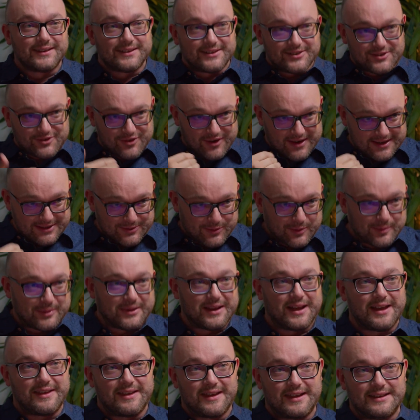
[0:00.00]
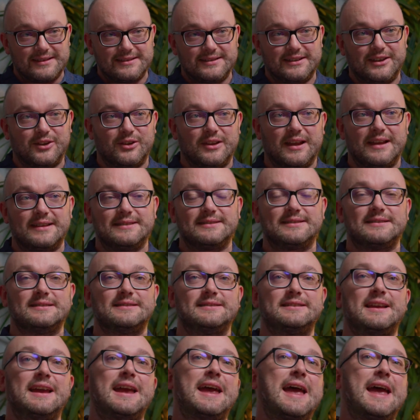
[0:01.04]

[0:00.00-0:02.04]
try to apply that into your lessons.